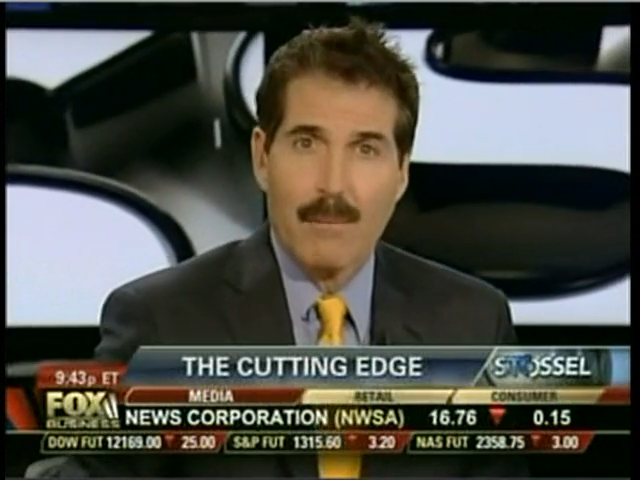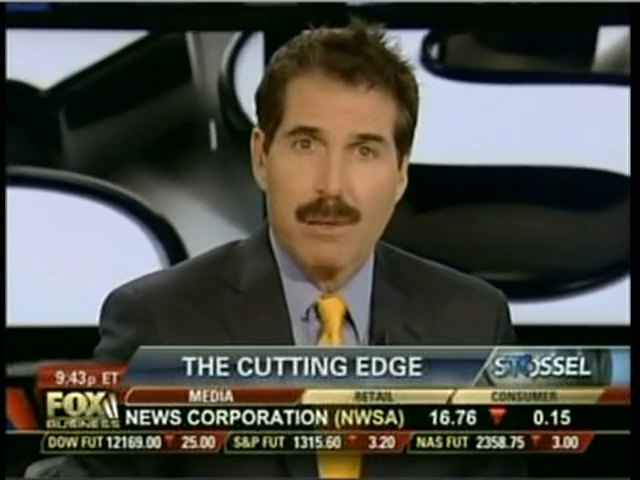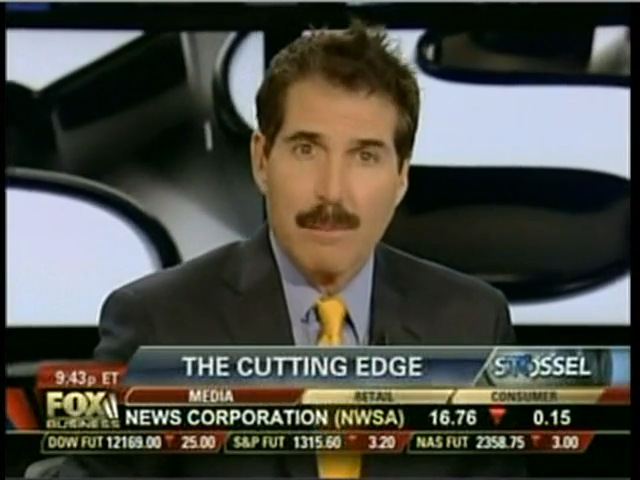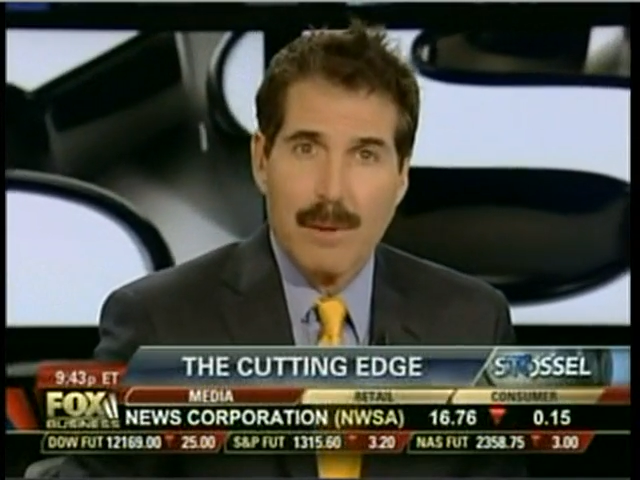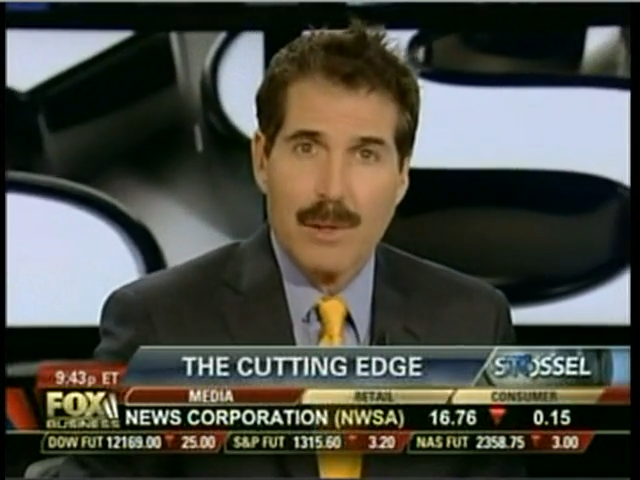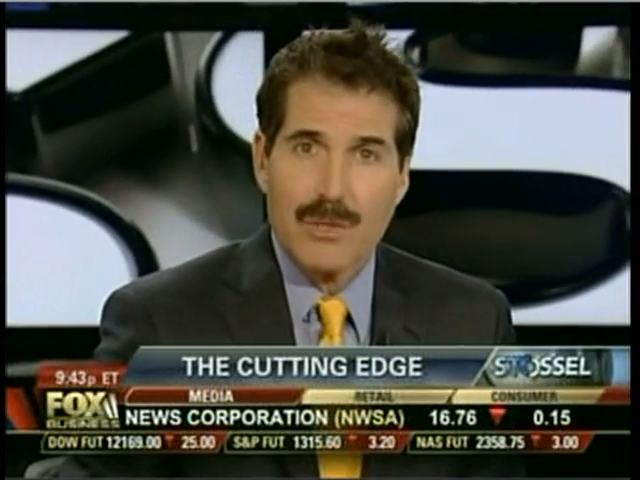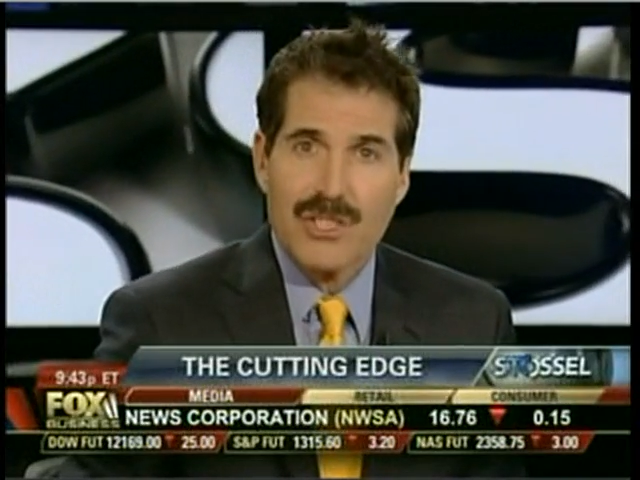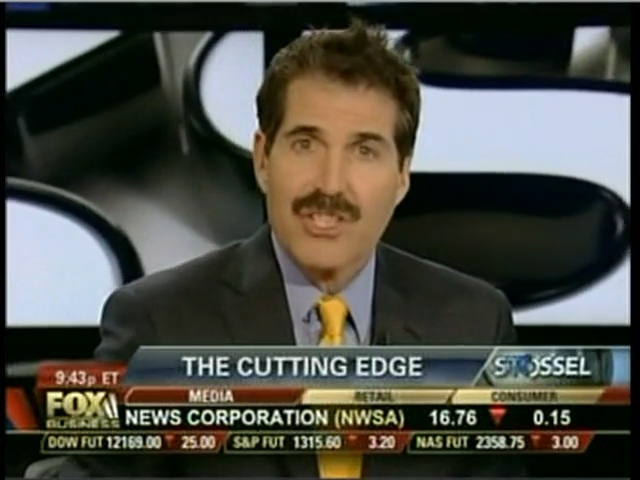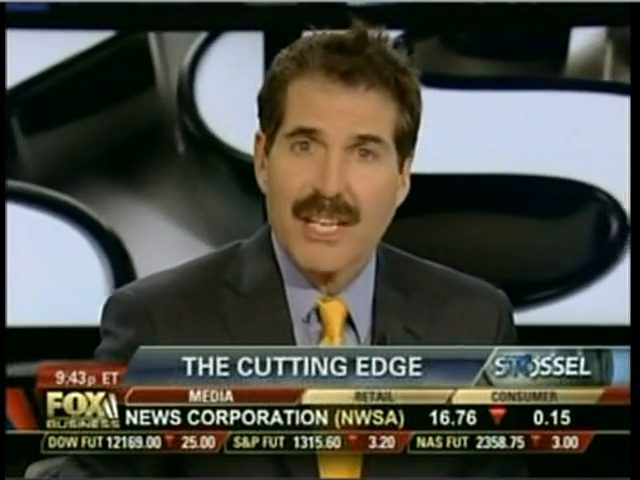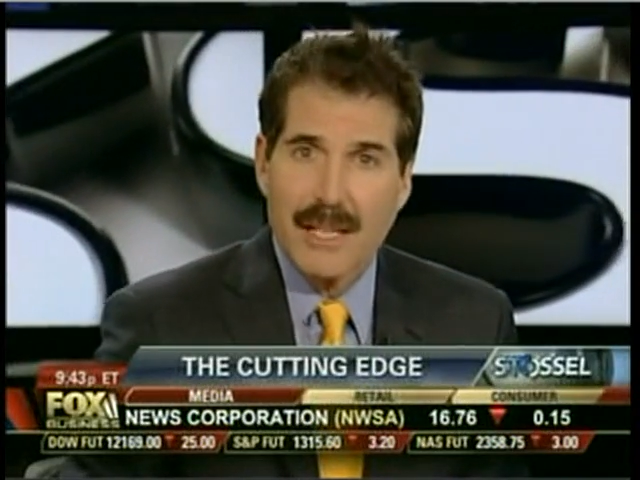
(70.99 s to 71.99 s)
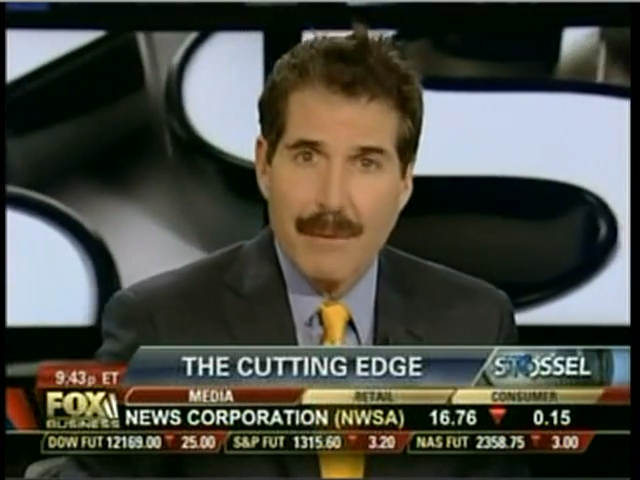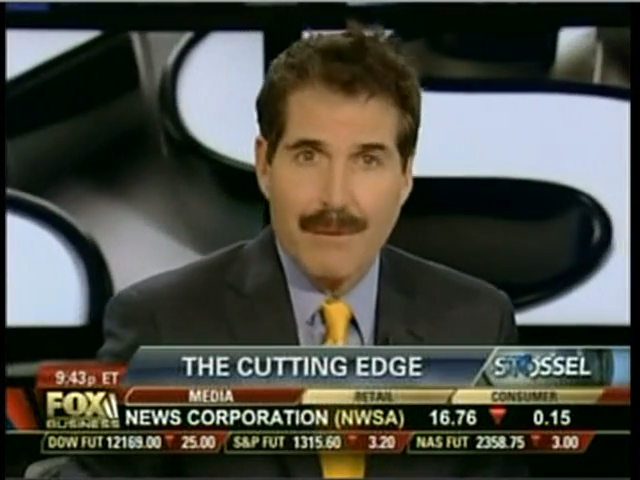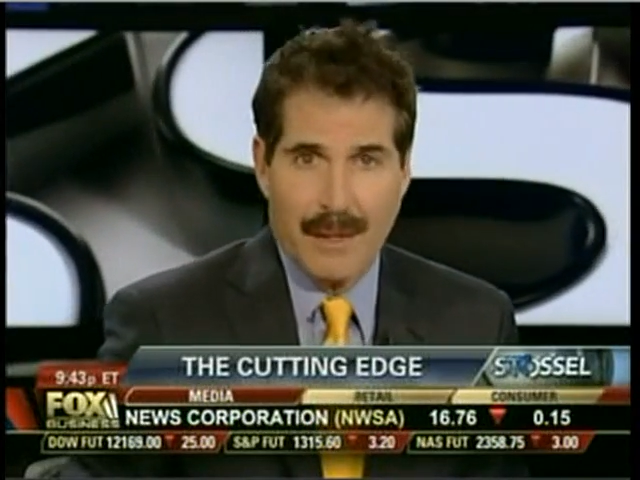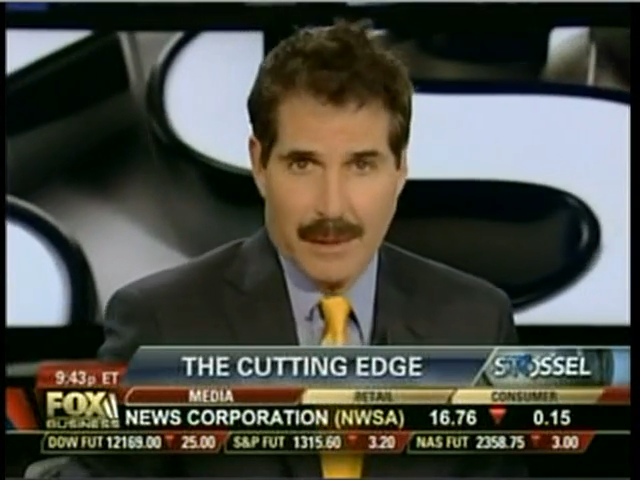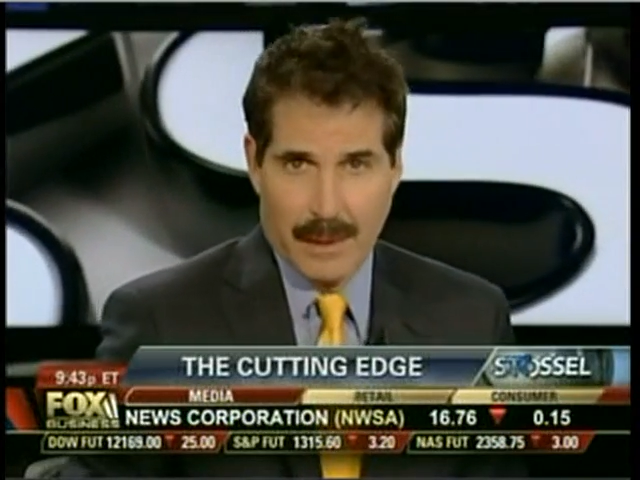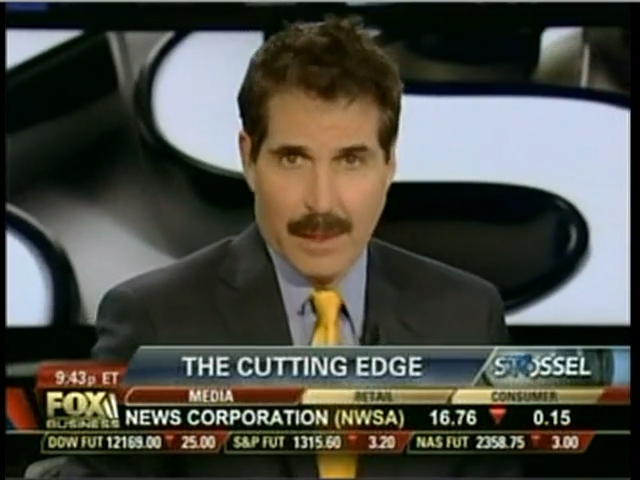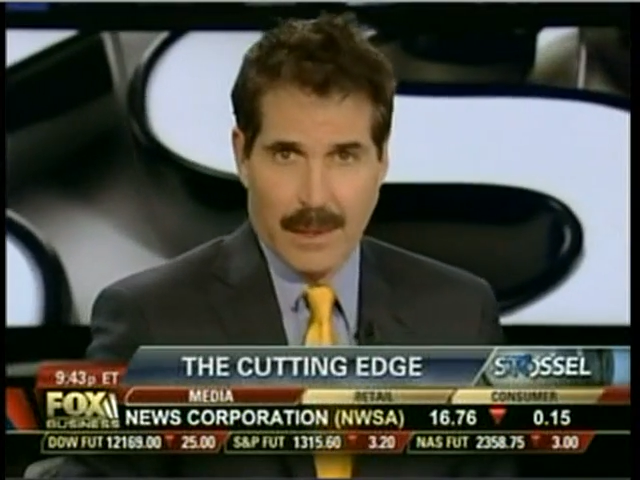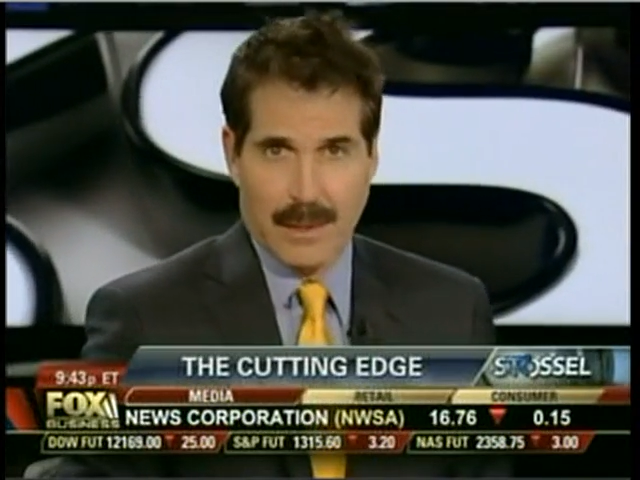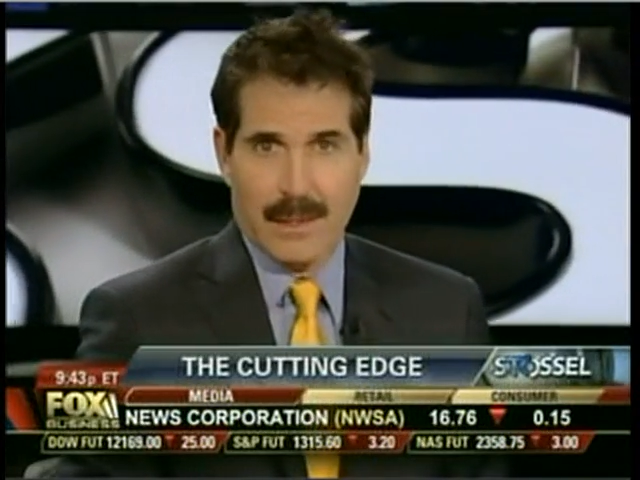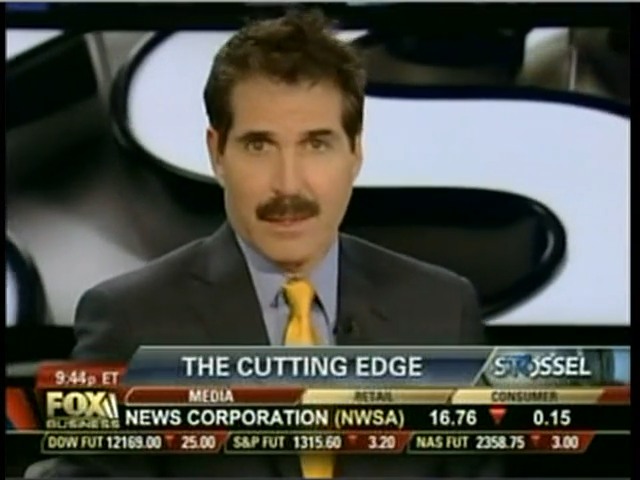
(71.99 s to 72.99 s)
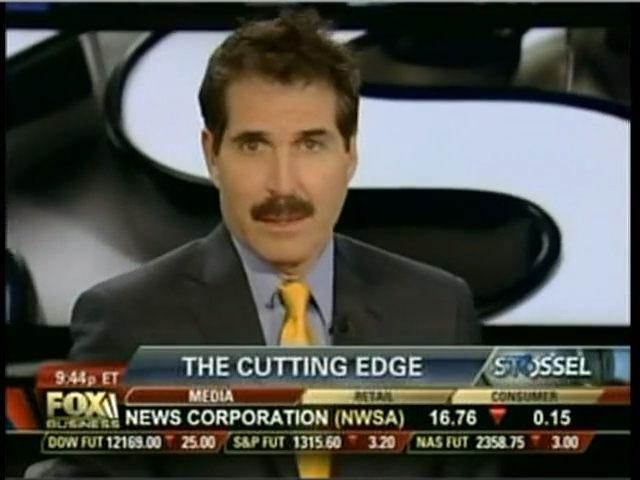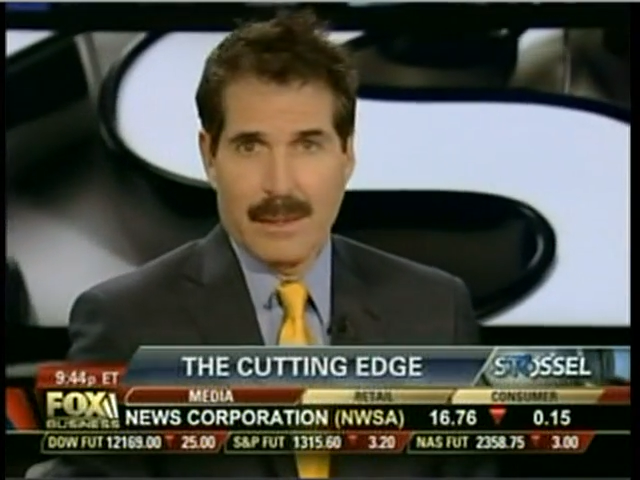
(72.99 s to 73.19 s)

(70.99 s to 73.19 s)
proposed significant cuts.